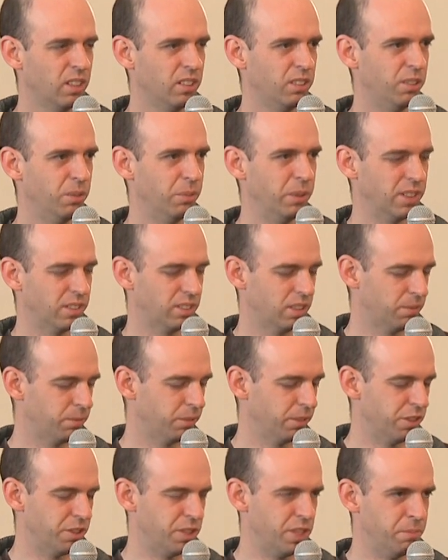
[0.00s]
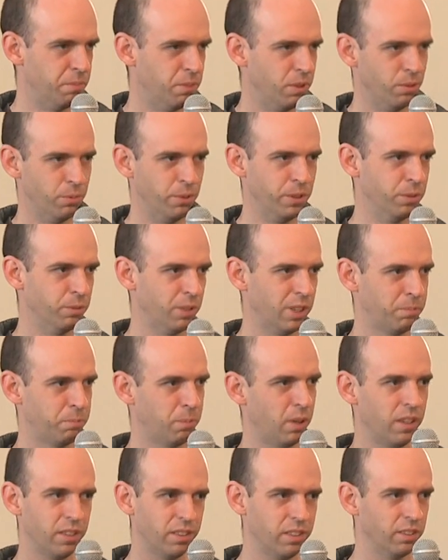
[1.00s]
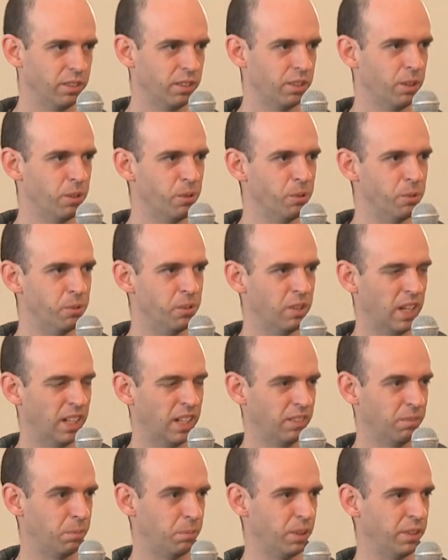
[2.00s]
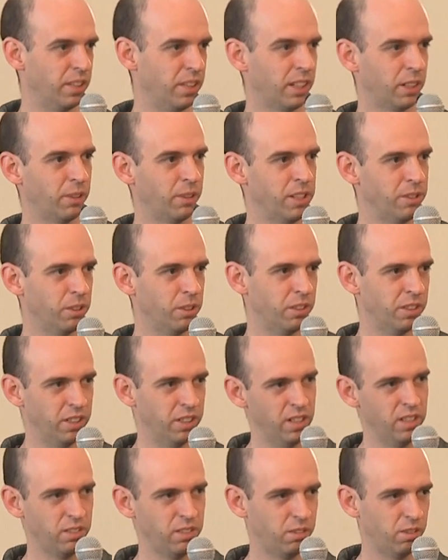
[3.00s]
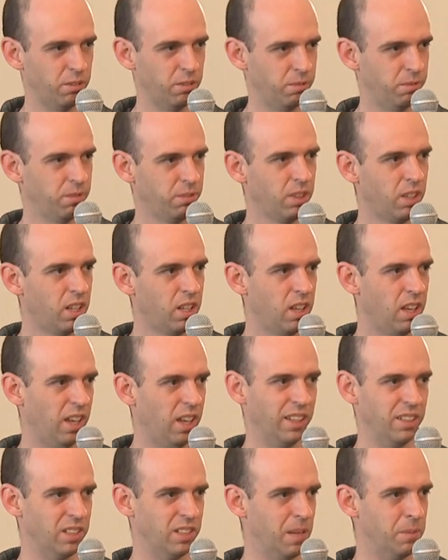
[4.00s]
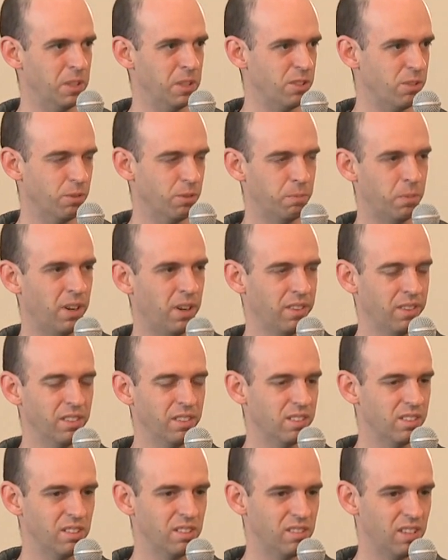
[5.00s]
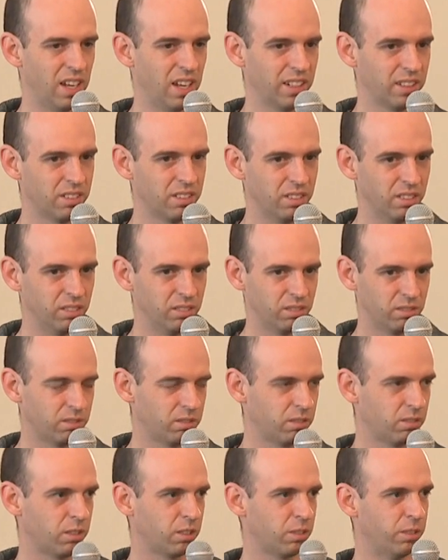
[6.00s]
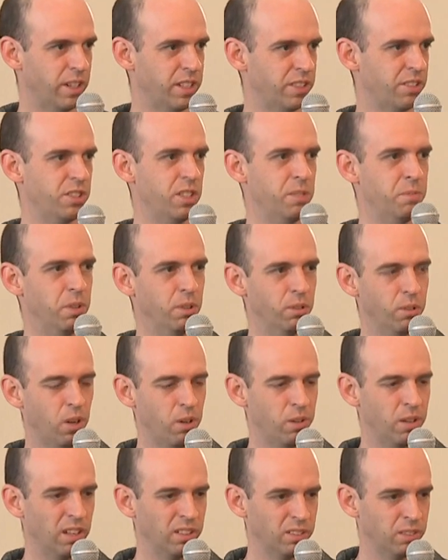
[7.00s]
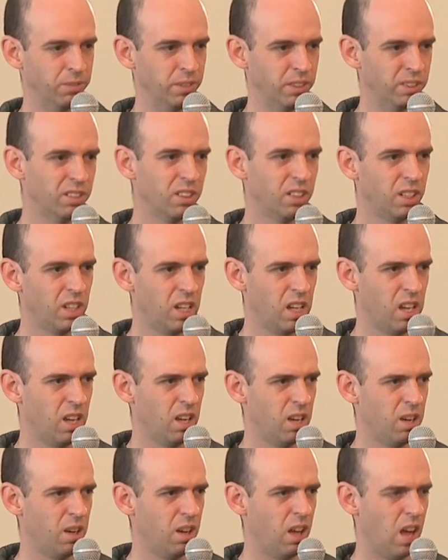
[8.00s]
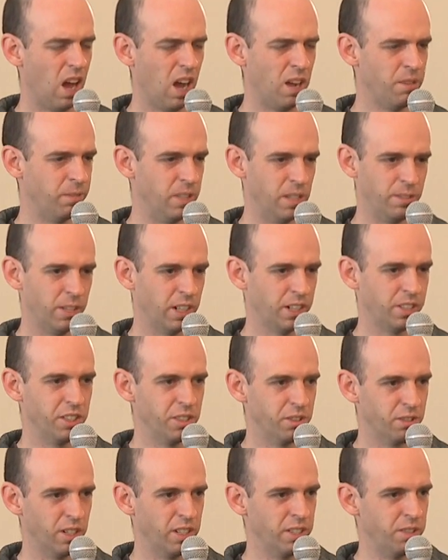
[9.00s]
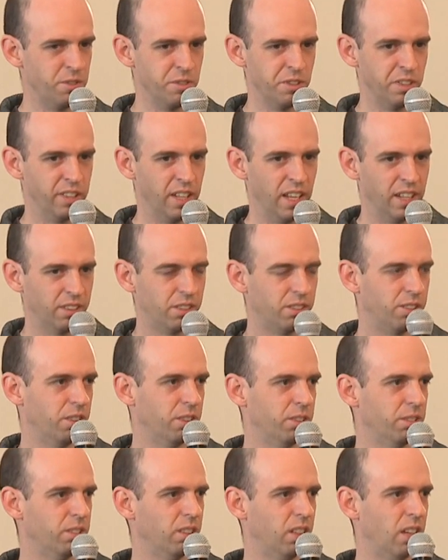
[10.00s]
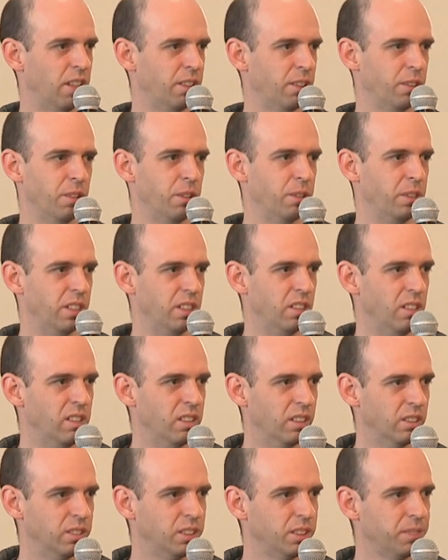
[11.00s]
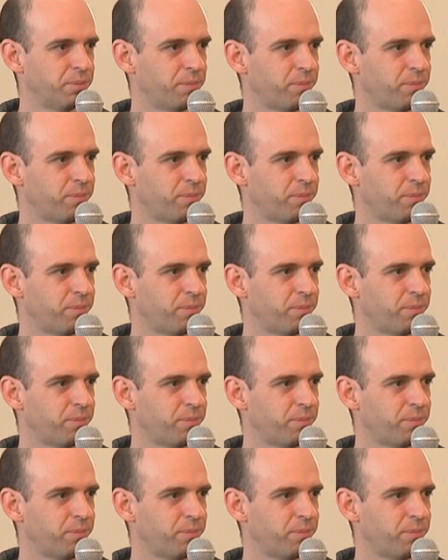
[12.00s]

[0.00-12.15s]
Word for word: doing stuff on the GPU where you write Python code and put a decorate on and it sort of examines your Python syntax and creates GPU code out of it. I've never actually tried using that, so I don't know any details.